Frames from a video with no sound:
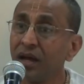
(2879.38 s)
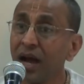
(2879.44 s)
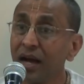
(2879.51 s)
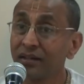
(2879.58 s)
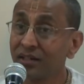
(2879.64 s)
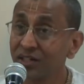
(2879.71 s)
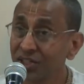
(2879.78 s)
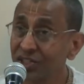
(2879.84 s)

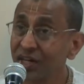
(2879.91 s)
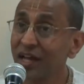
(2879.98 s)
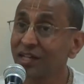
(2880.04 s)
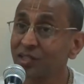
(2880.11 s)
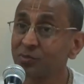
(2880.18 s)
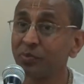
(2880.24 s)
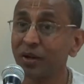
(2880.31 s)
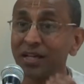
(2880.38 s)
And Krishna
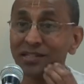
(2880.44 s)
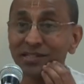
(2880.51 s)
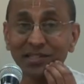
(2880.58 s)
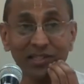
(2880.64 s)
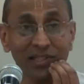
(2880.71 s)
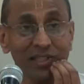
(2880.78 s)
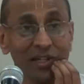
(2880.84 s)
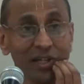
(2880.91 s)
explains
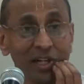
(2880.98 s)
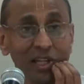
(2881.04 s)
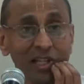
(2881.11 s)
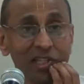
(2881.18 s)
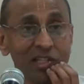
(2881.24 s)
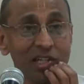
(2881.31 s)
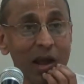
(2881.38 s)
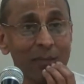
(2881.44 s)
in the
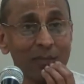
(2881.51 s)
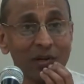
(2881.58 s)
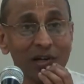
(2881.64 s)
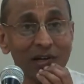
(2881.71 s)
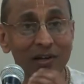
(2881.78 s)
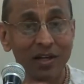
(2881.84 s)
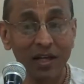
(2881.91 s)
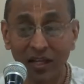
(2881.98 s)
13th
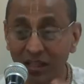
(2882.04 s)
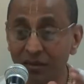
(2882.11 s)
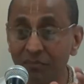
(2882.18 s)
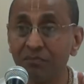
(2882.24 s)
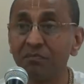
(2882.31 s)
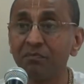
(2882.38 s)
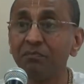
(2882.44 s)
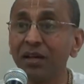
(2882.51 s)
chapter, in the